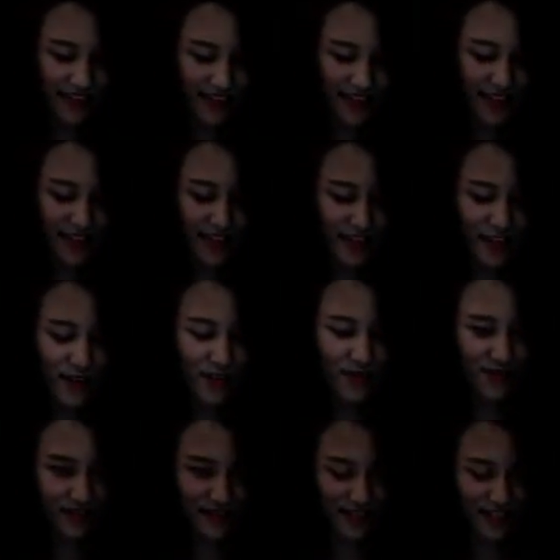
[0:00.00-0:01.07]
In
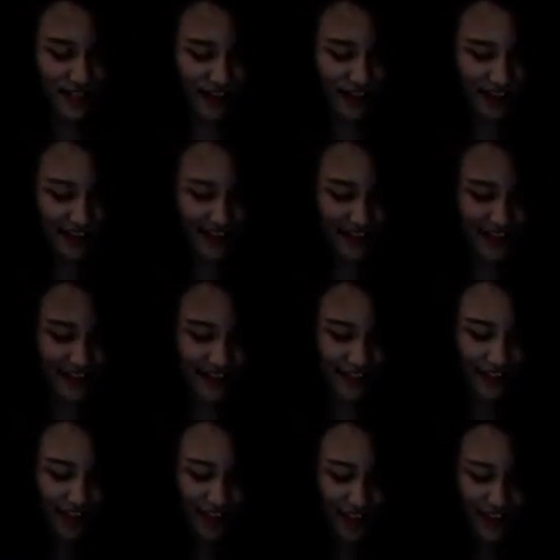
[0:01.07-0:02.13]
conclusion,
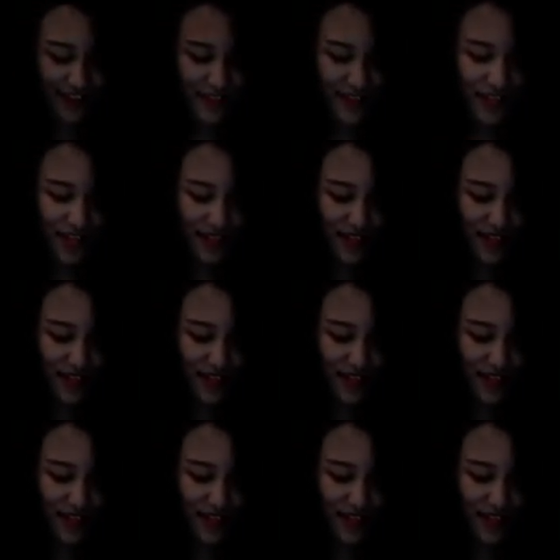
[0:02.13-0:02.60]
you can